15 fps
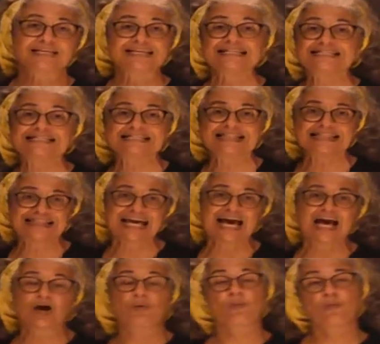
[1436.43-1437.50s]
isn't
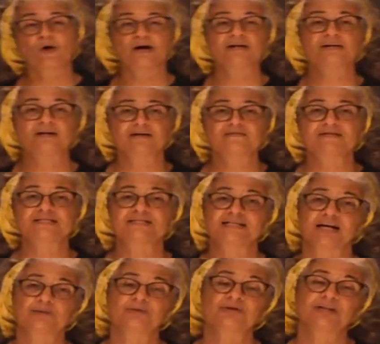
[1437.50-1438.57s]
that one of the
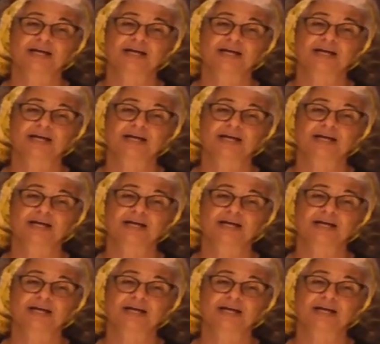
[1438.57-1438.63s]
double